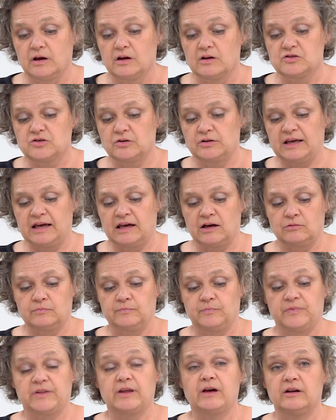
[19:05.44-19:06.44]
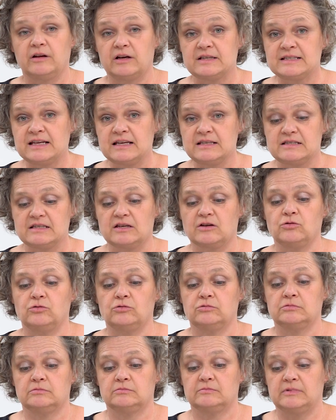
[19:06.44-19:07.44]
So now, an
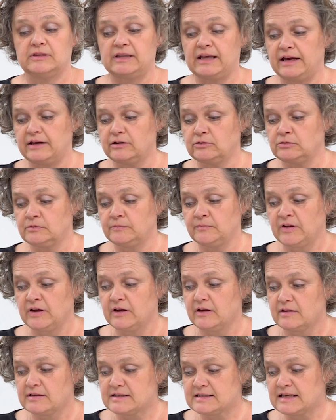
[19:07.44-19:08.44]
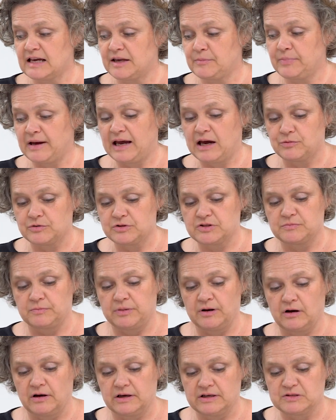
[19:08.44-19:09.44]
identical nail, same power
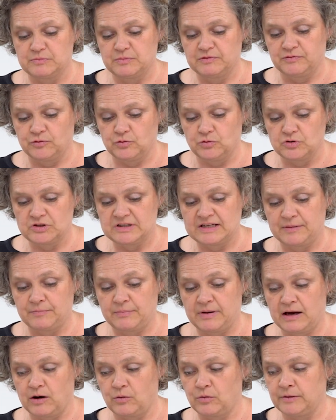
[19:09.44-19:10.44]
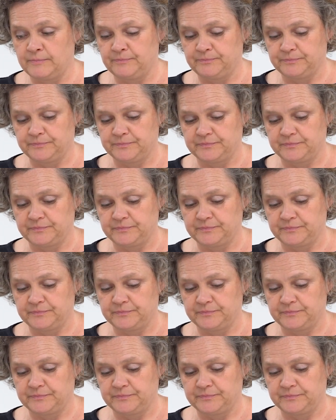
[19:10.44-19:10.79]
supply as before, same power.